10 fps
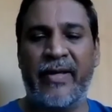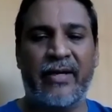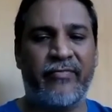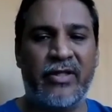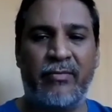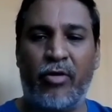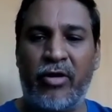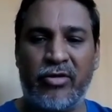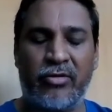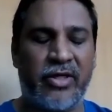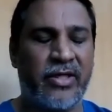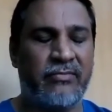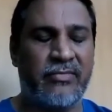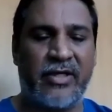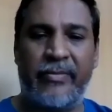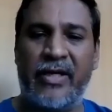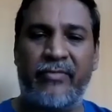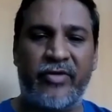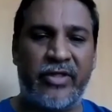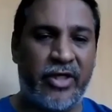Coming up with a moratorium, coming
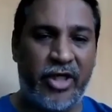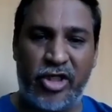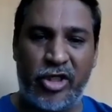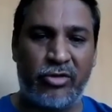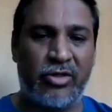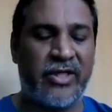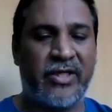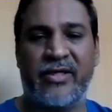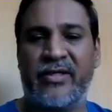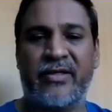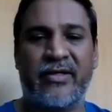up with a rescheduling,